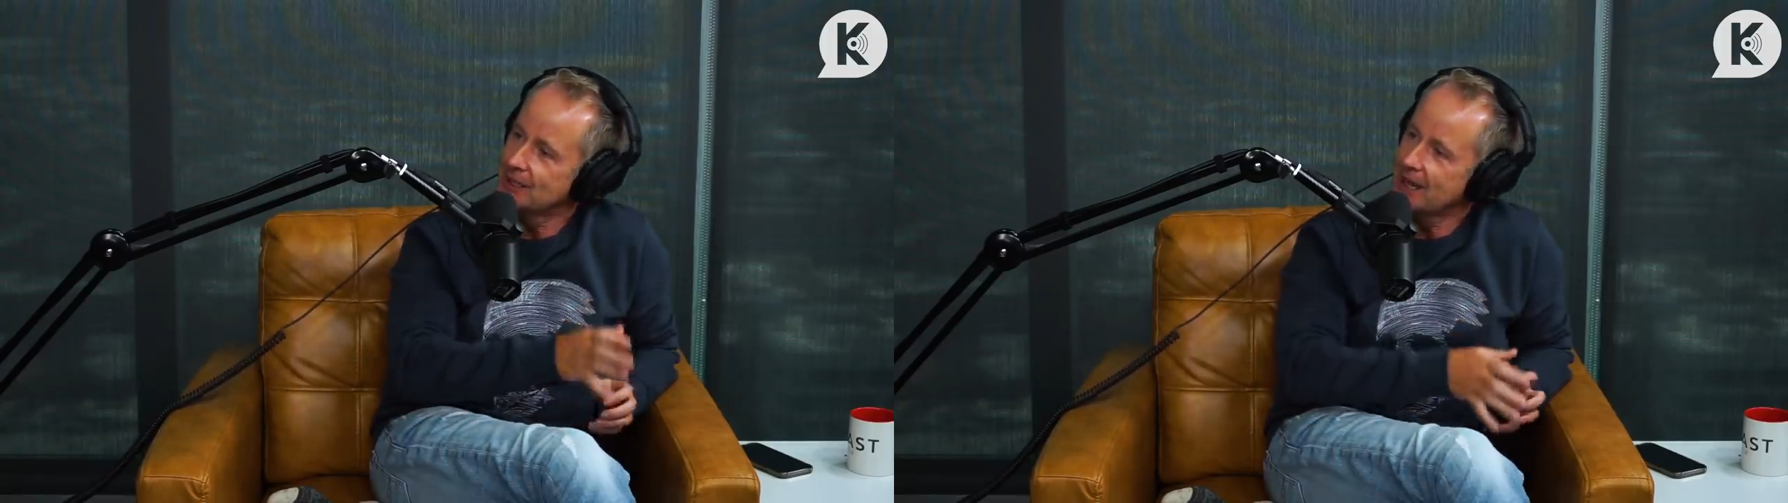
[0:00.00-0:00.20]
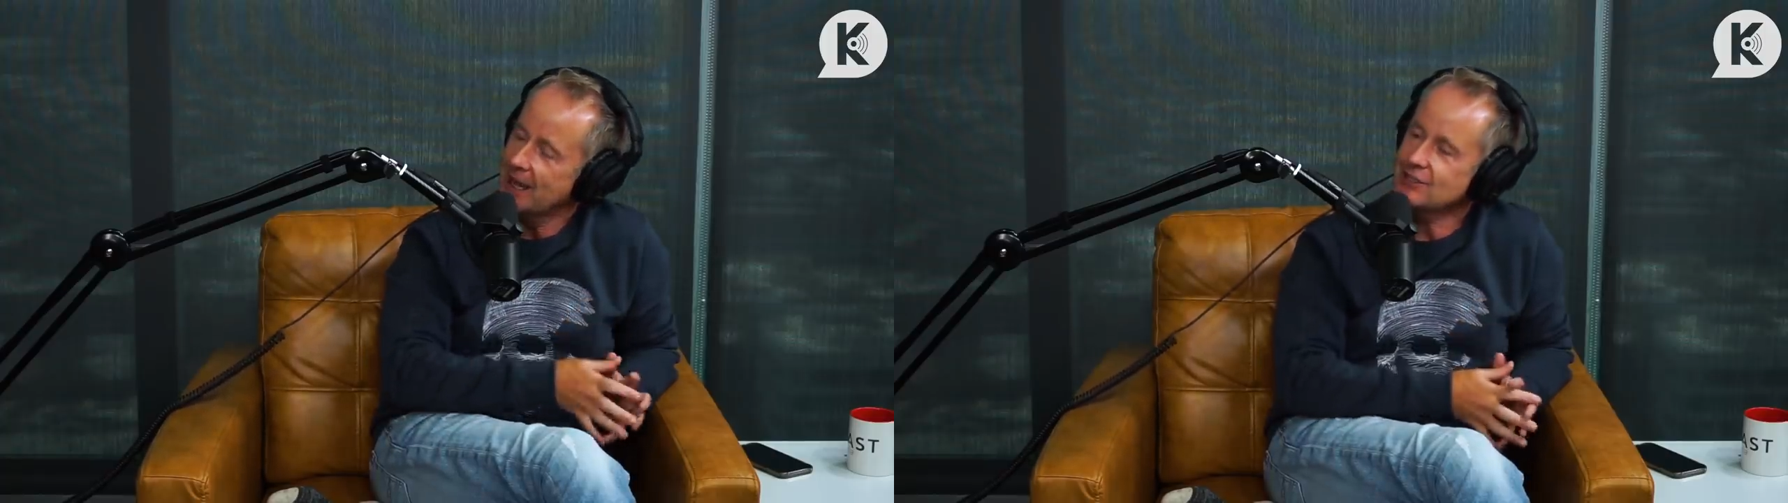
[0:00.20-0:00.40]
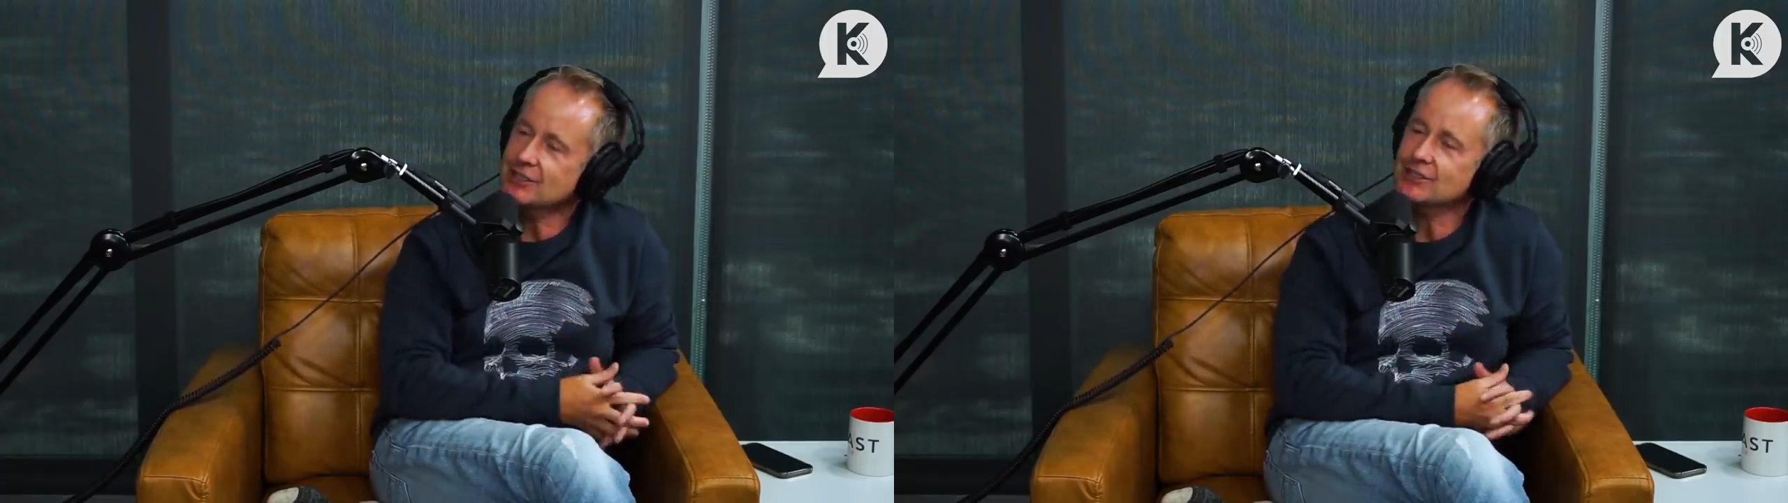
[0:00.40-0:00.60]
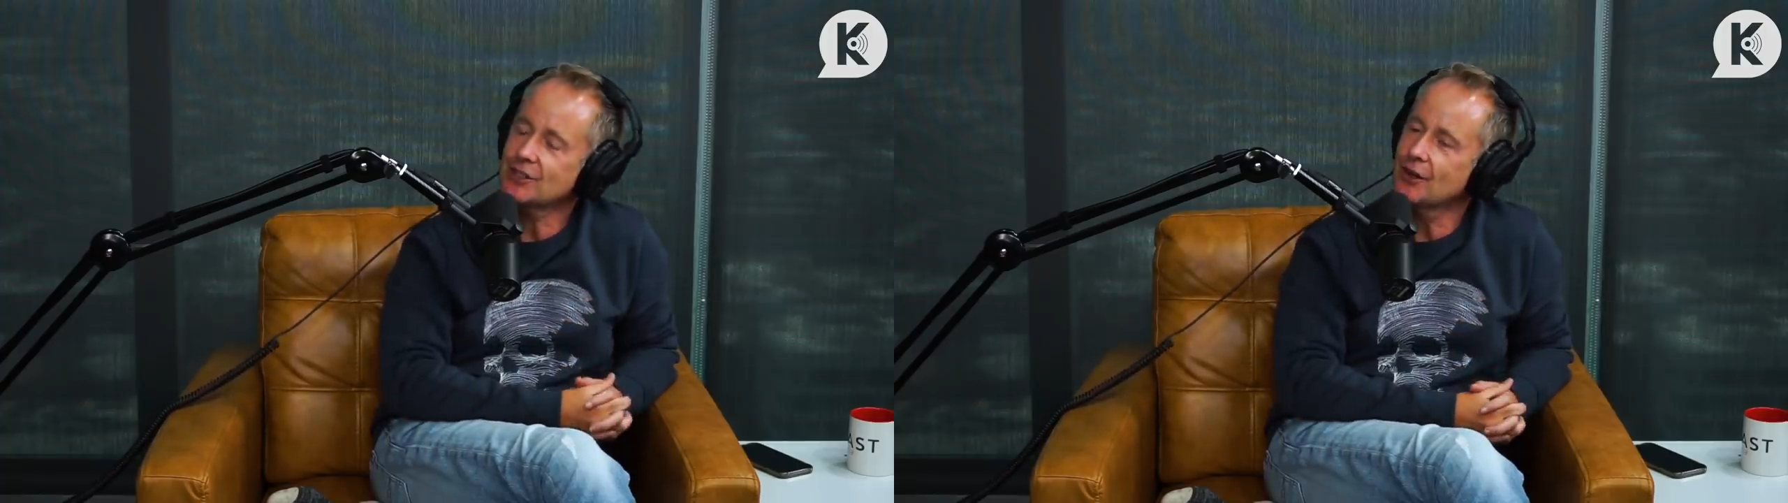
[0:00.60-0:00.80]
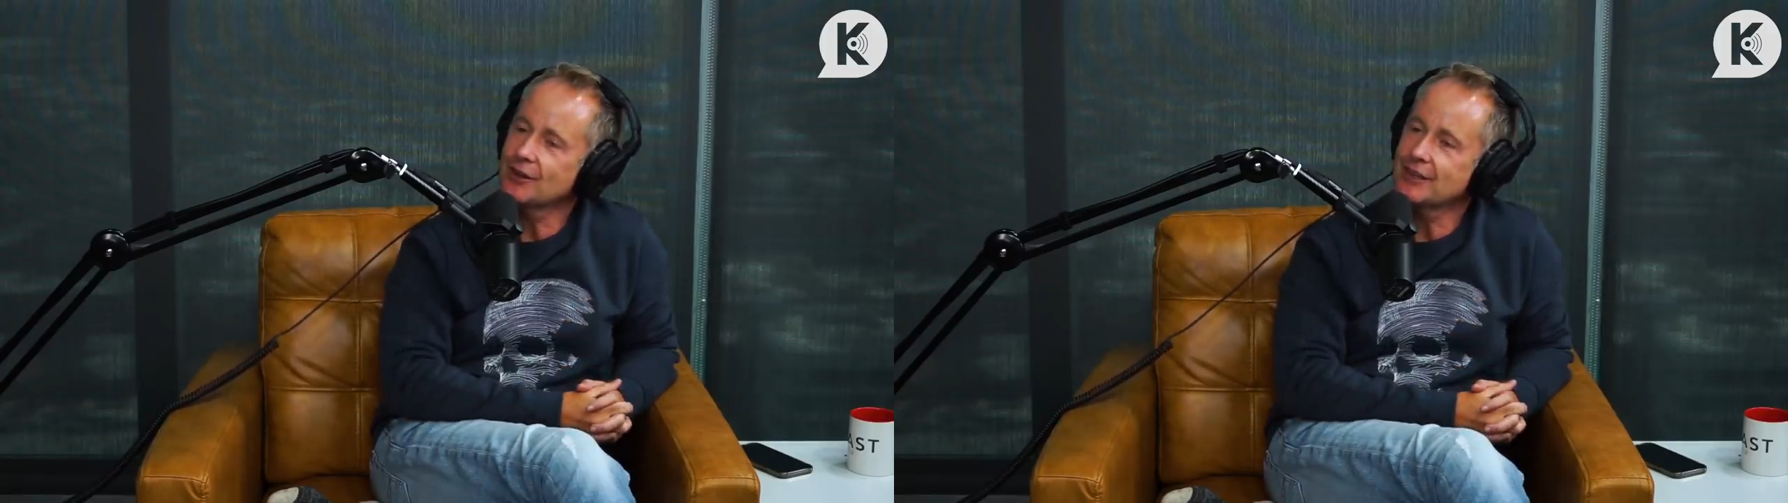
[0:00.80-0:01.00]
Right. I just
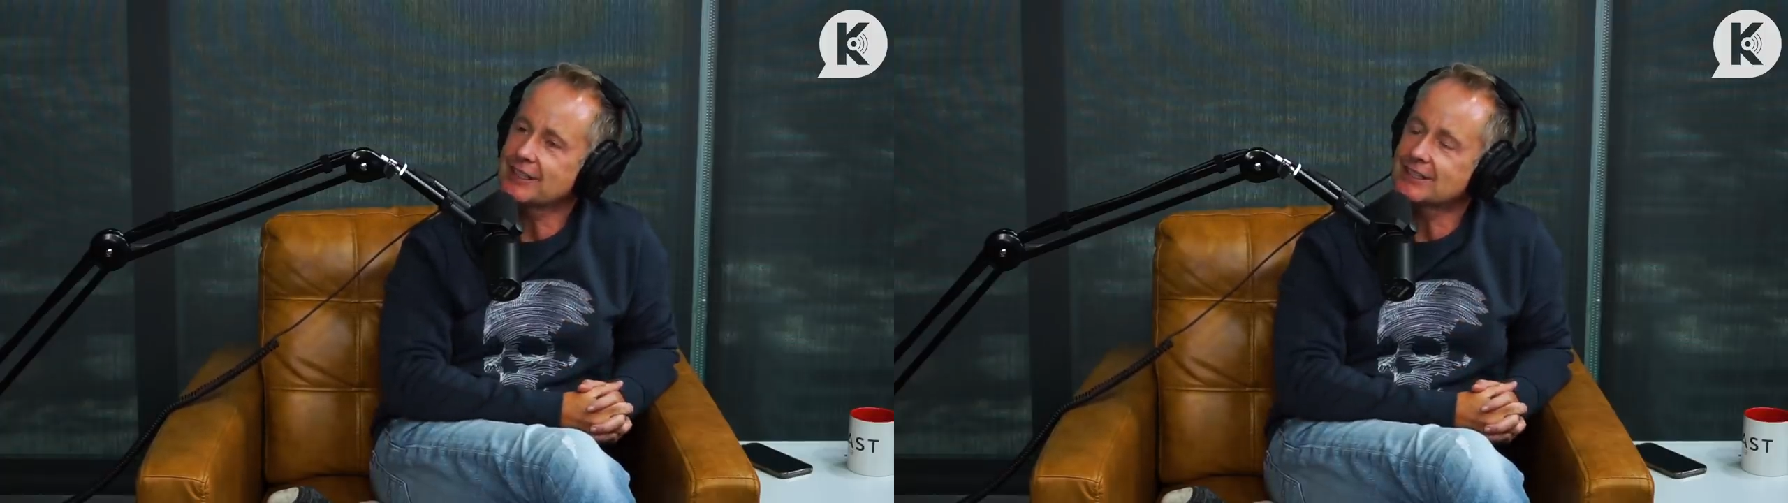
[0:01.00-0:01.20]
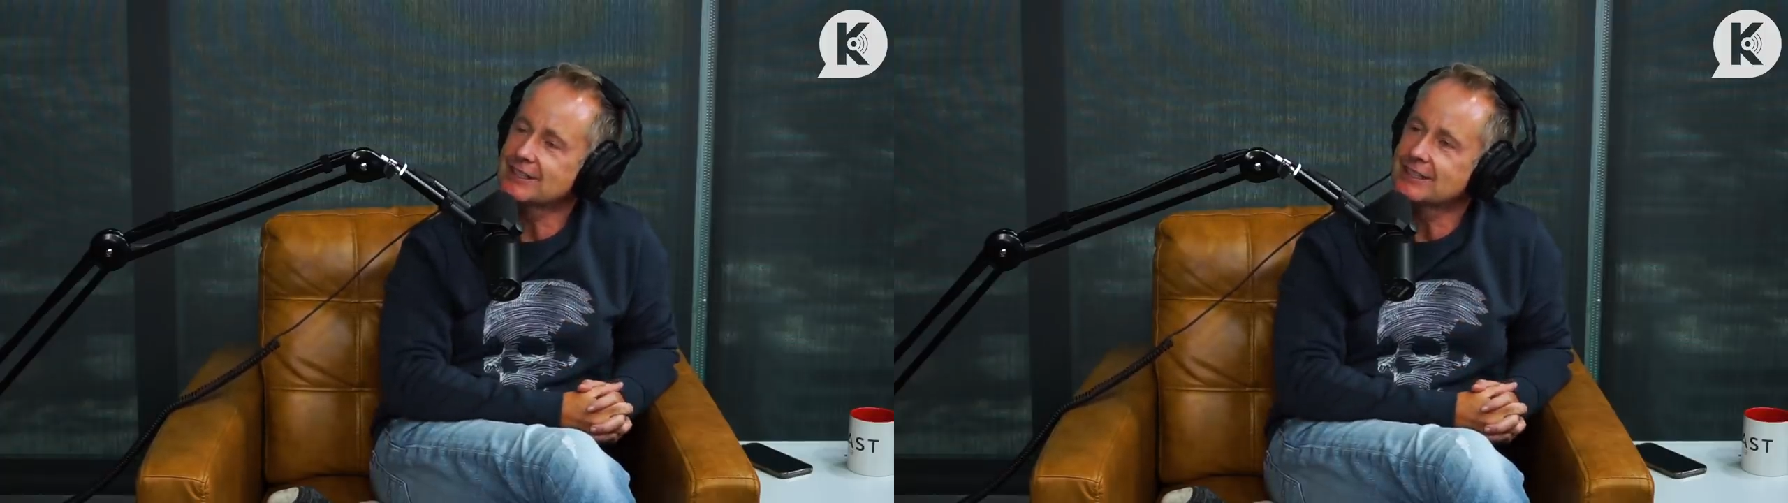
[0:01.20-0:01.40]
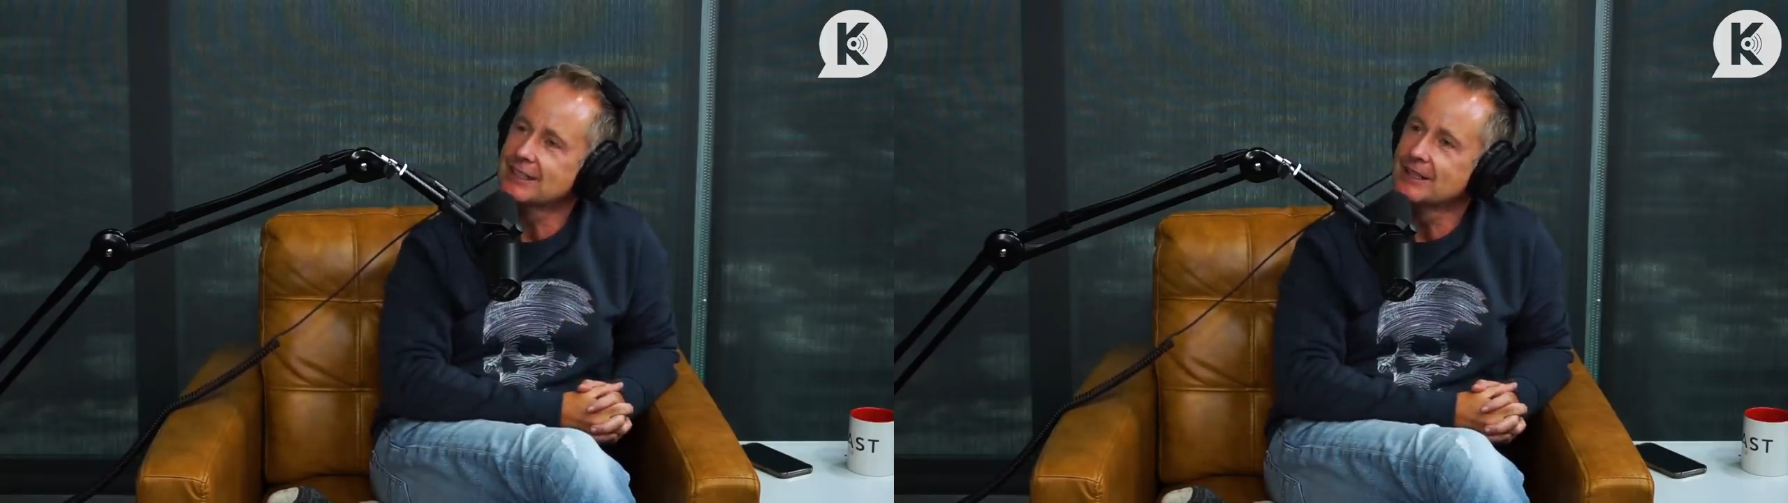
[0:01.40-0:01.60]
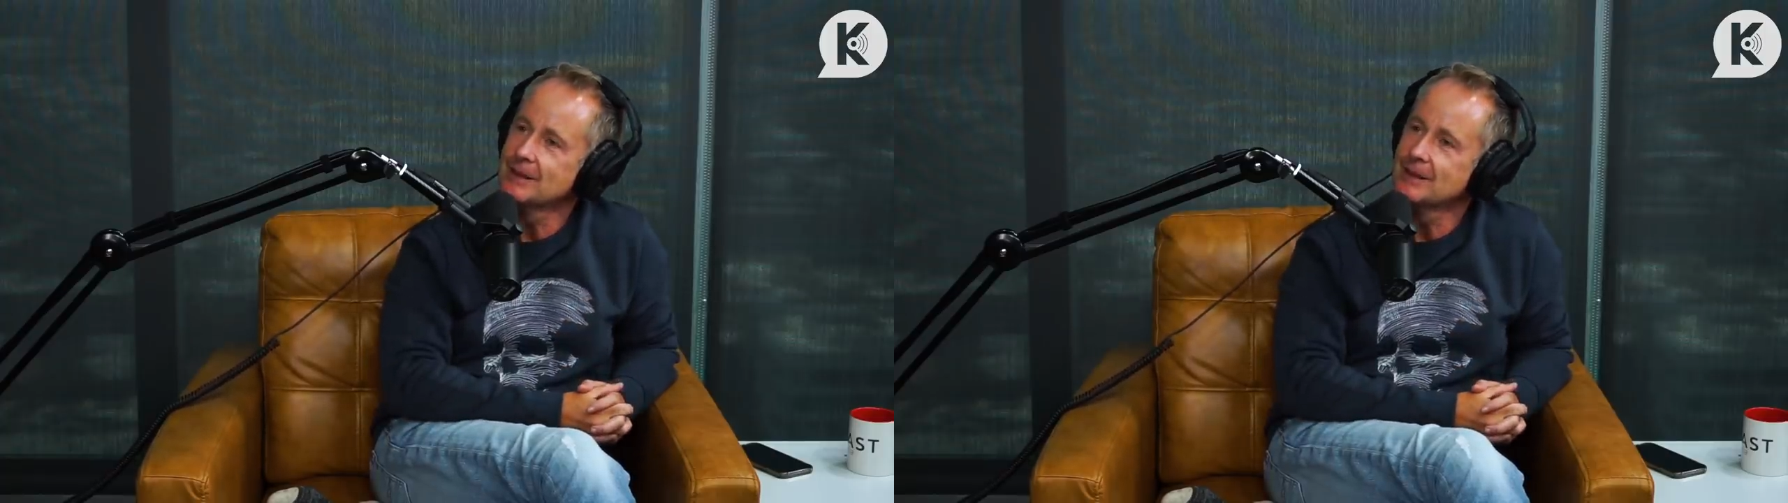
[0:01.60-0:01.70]
thought, this is,